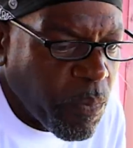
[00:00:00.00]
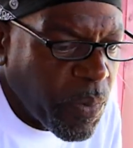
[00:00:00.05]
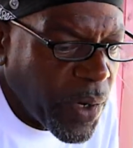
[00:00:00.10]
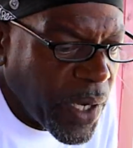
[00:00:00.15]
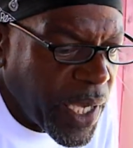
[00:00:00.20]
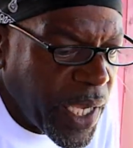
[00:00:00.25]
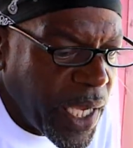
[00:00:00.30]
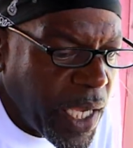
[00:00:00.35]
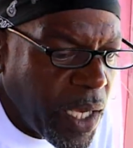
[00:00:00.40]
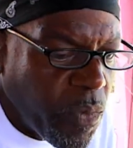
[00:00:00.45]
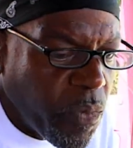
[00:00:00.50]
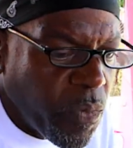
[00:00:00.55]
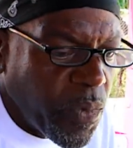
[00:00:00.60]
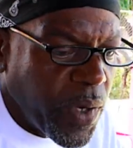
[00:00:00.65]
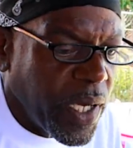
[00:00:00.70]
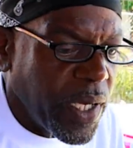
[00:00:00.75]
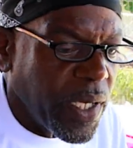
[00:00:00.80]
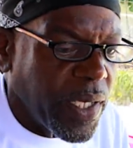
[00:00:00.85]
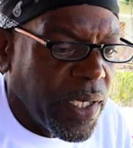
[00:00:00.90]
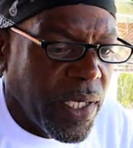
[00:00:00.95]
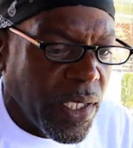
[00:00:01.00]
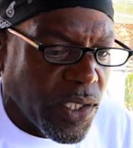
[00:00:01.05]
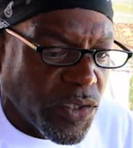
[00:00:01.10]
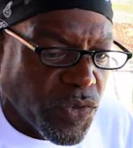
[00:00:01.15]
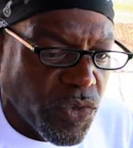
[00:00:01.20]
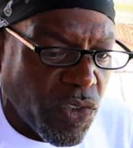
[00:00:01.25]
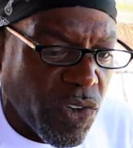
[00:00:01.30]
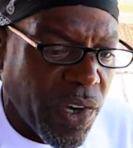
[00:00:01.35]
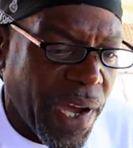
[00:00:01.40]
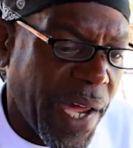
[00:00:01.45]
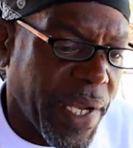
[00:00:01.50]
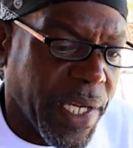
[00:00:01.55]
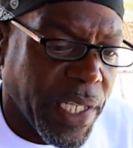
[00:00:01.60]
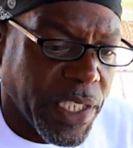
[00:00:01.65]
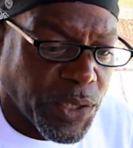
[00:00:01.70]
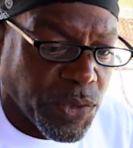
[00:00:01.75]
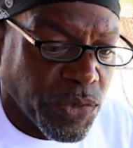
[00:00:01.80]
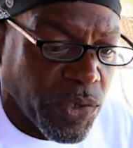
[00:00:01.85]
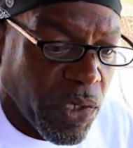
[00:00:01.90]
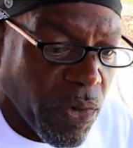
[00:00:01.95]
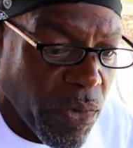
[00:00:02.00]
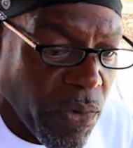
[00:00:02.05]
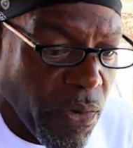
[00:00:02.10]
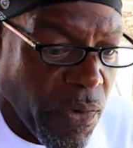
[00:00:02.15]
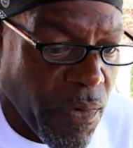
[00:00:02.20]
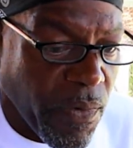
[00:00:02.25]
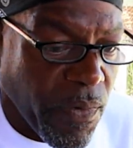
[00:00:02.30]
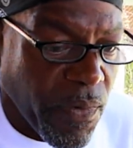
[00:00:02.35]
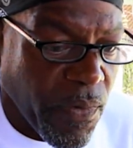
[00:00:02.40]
But it went and sort of out of control